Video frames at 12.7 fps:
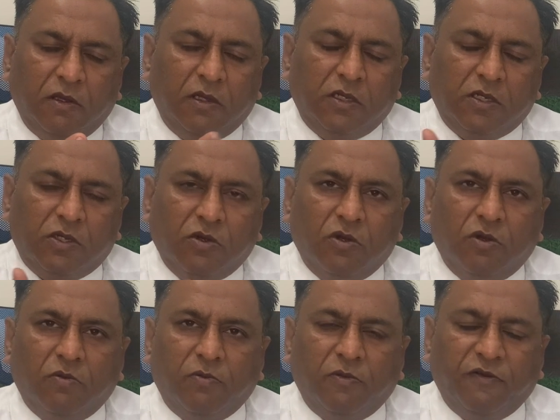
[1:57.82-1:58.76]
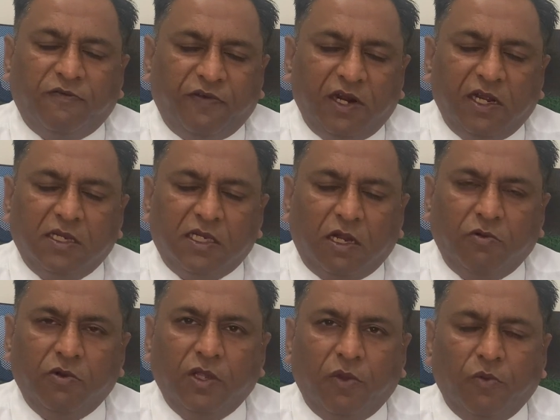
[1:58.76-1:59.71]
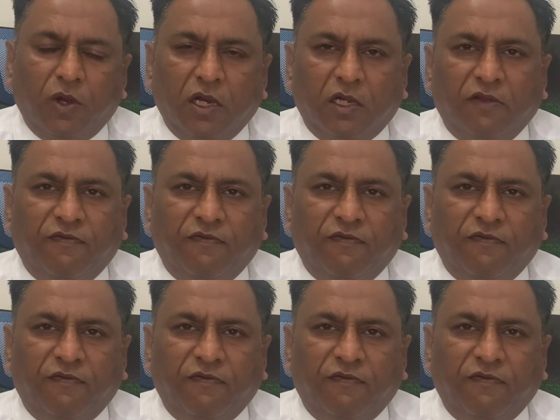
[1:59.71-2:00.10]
So fillers, how do they work?